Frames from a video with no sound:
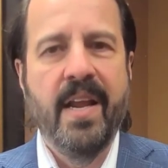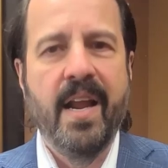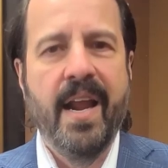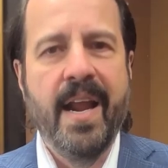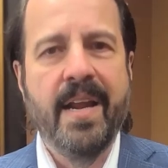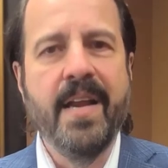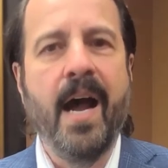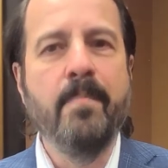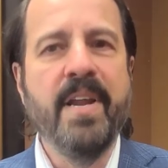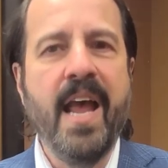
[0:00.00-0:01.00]
And
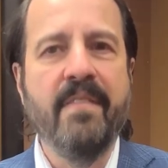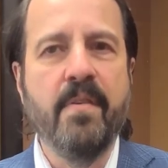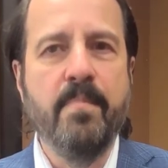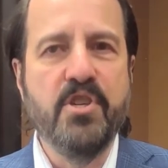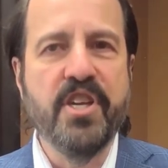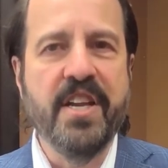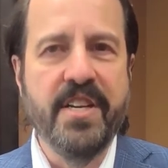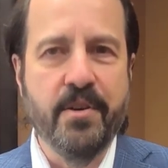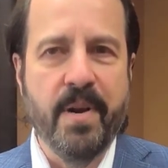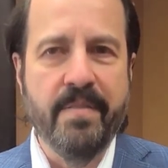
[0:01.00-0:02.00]
on behalf of Michigan
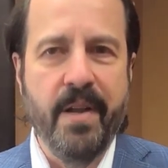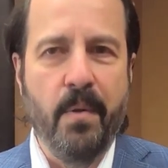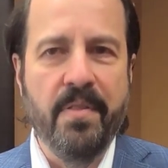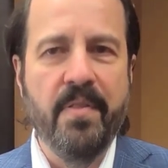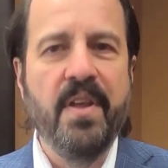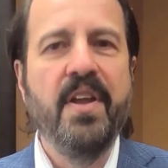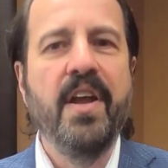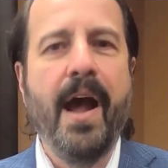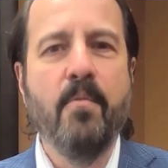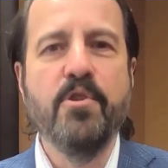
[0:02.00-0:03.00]
Integrative Health,
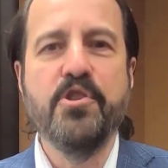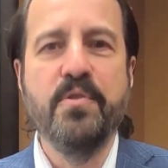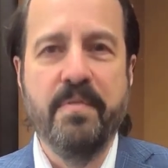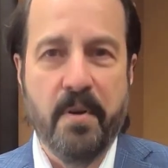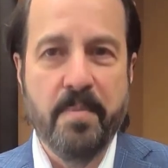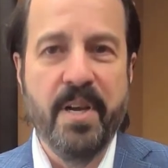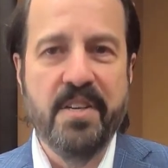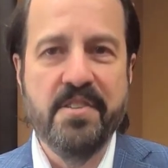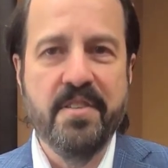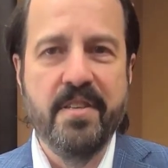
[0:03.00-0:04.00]
I wish you the very best.